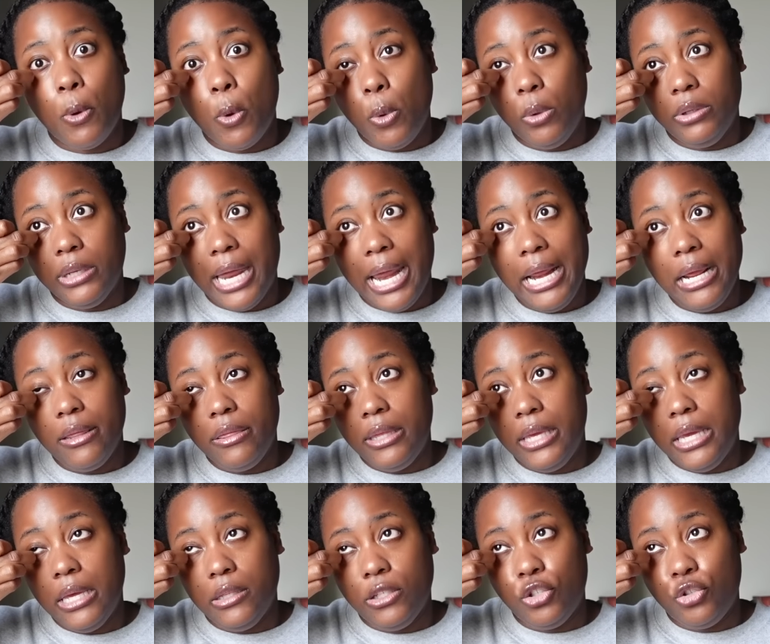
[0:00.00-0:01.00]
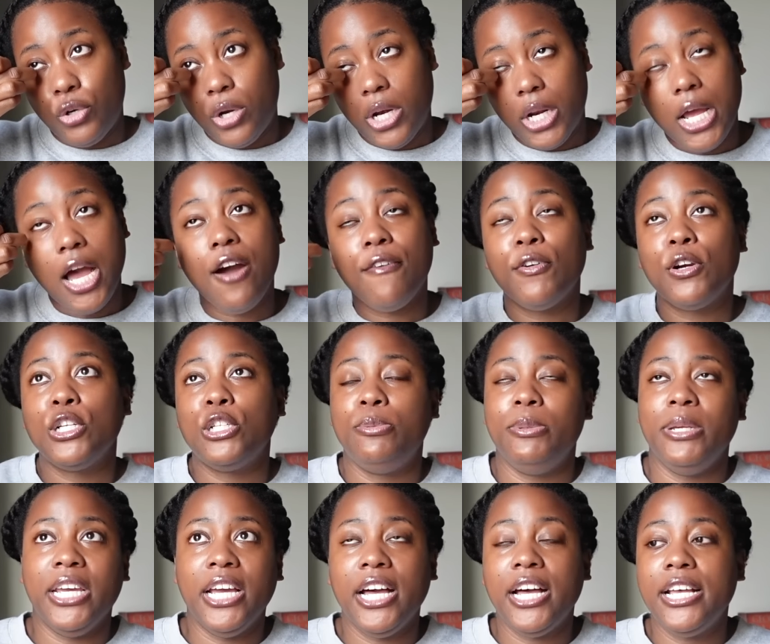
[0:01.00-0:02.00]
who like the illustrated covers
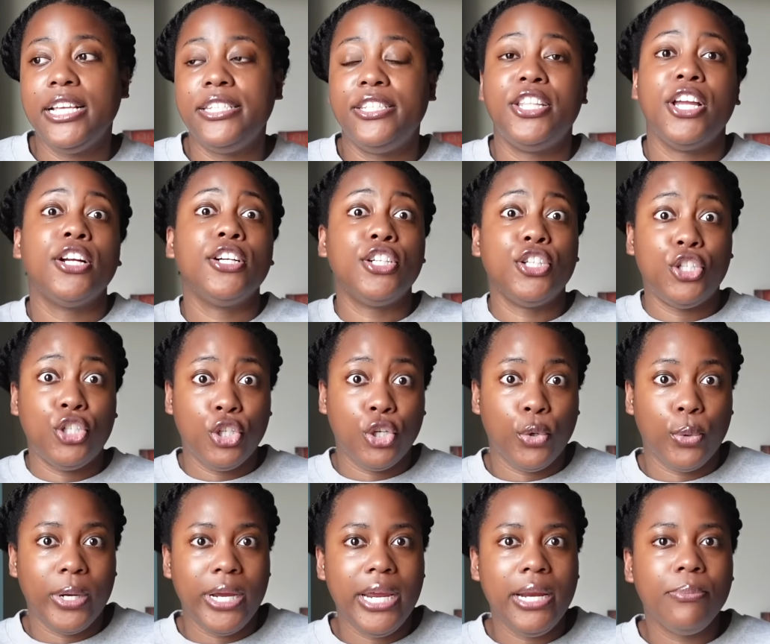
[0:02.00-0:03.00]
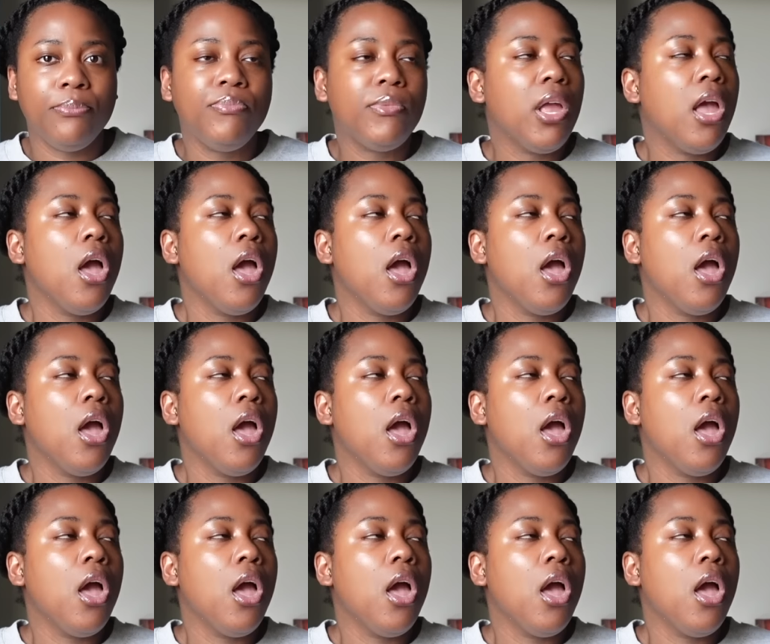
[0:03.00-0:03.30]
because they're discreet,